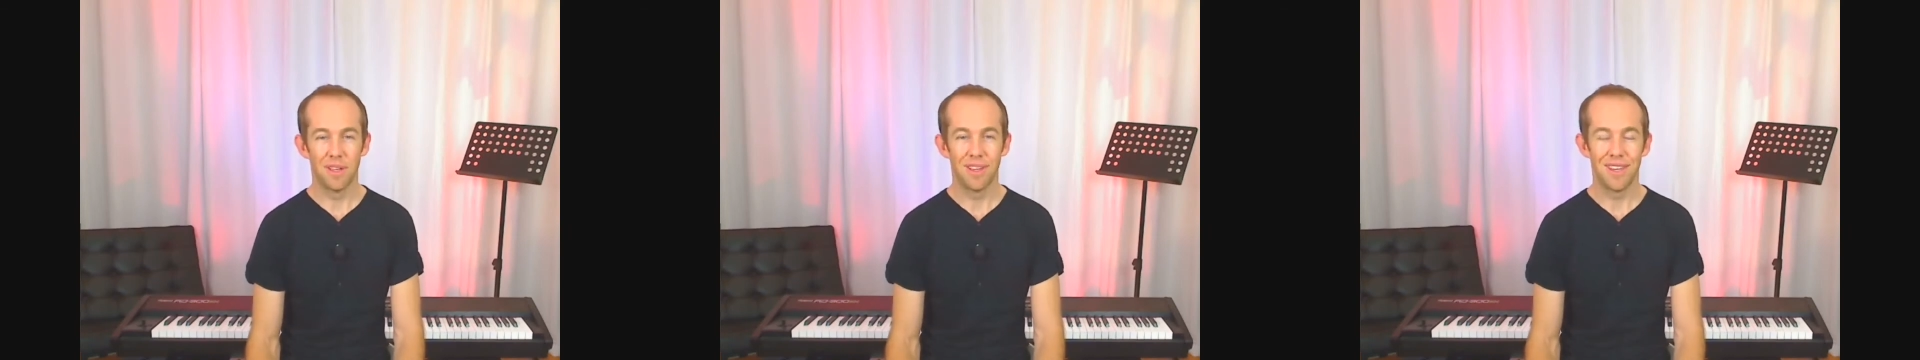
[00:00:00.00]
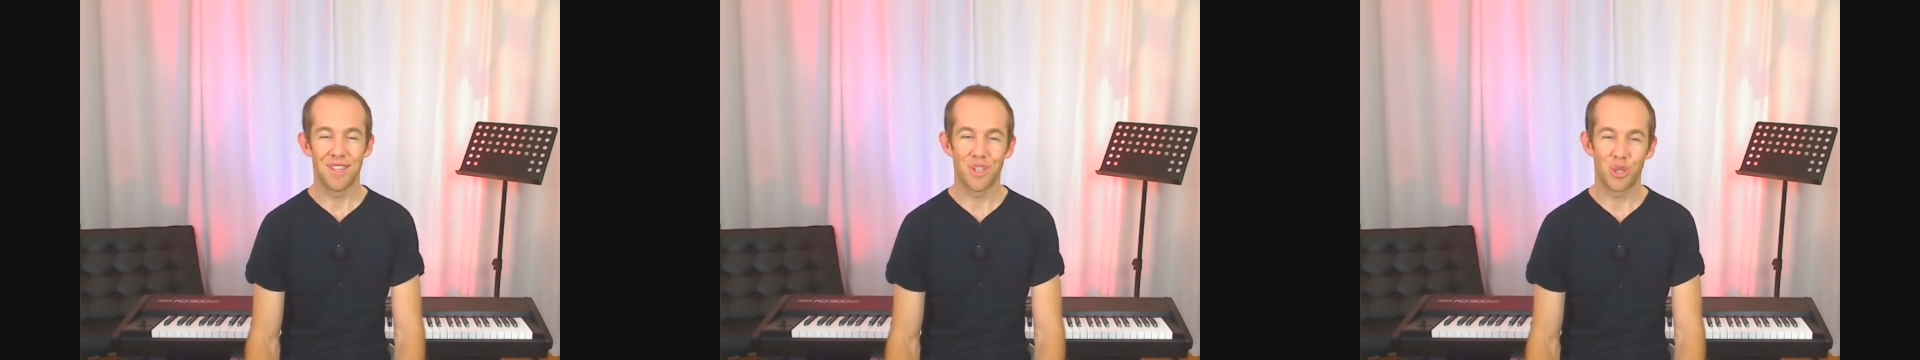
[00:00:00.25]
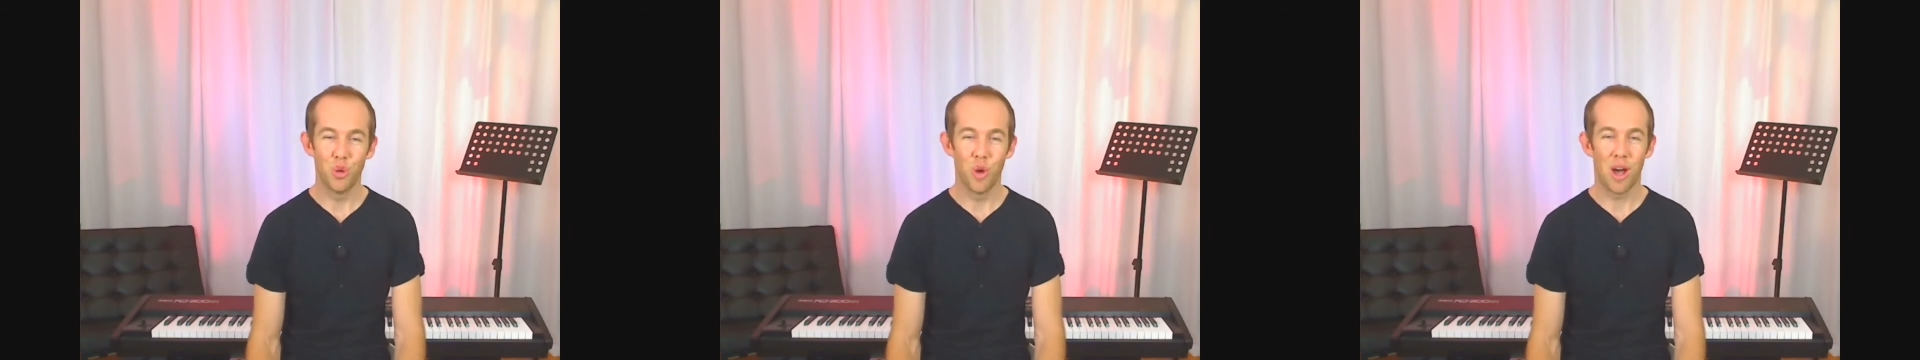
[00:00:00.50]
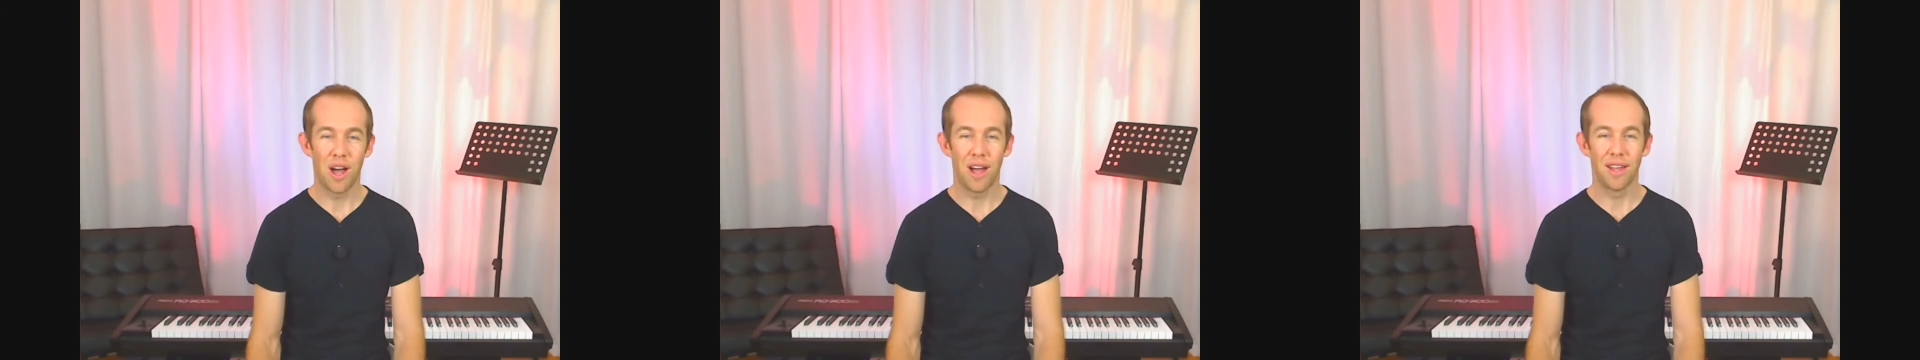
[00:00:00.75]
"It's too
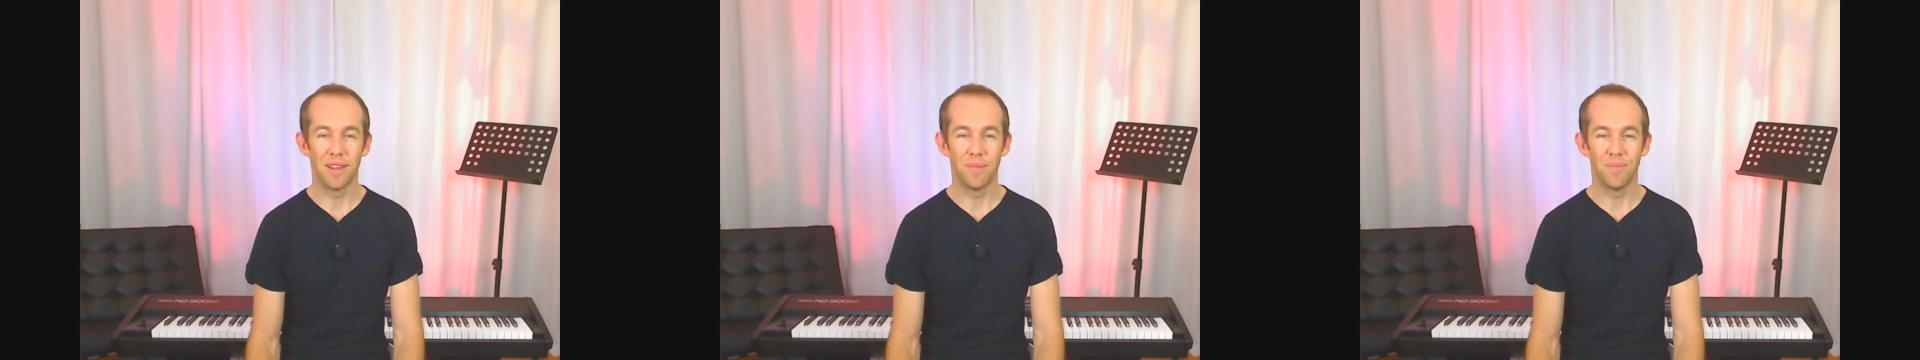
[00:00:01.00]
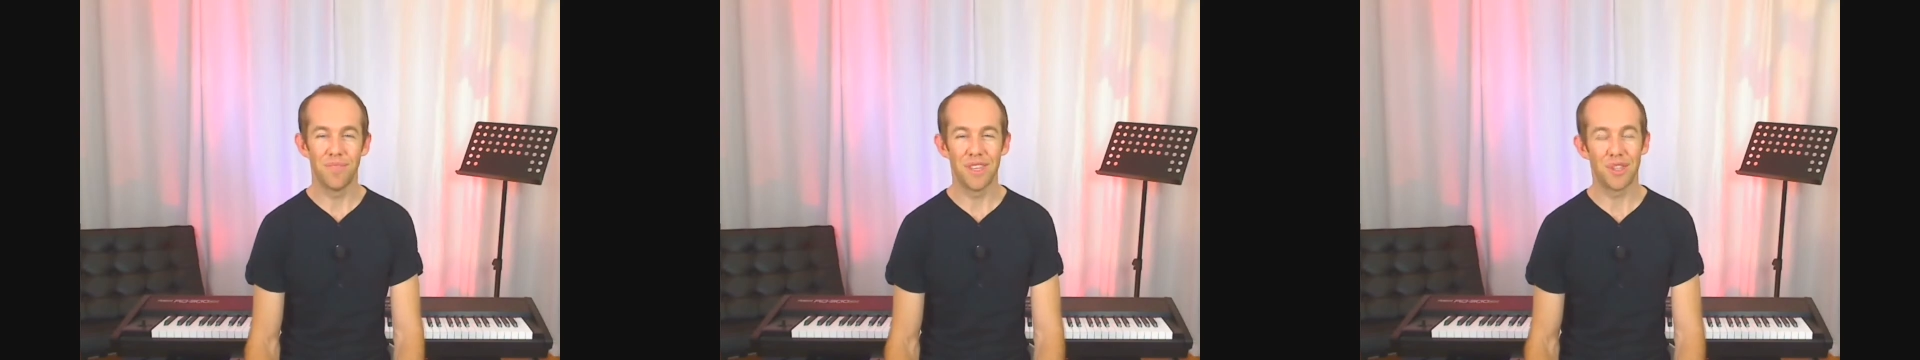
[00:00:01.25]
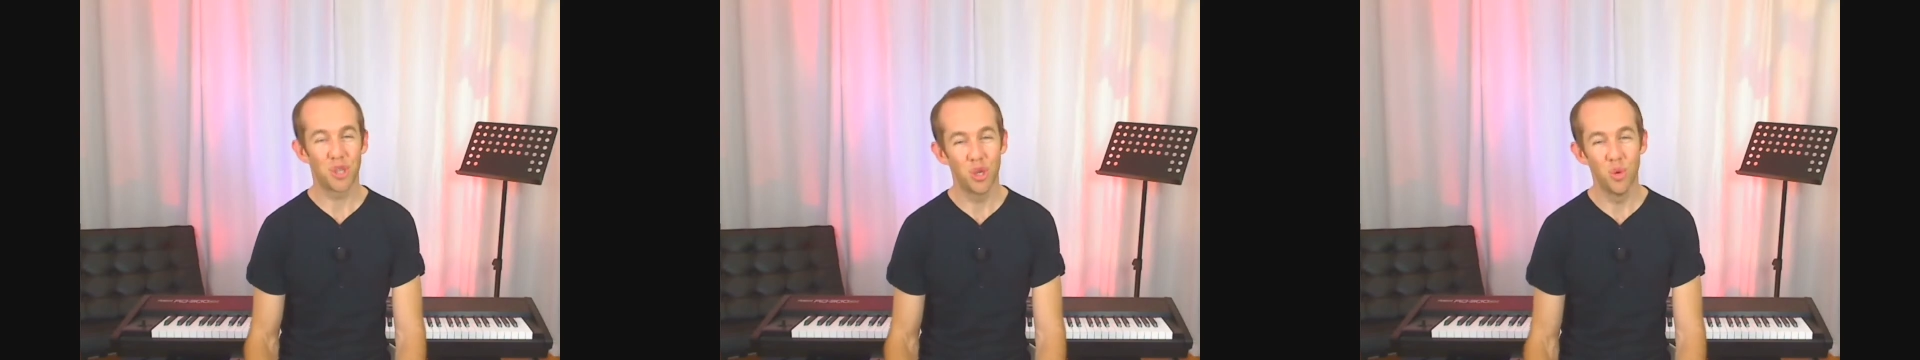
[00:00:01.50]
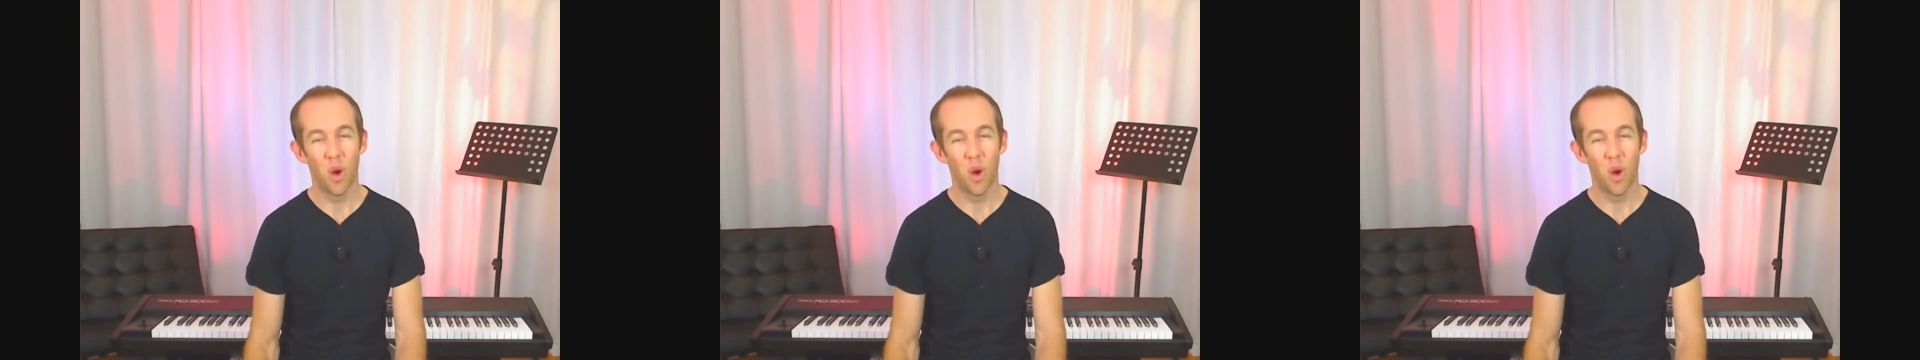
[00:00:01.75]
hard, it's too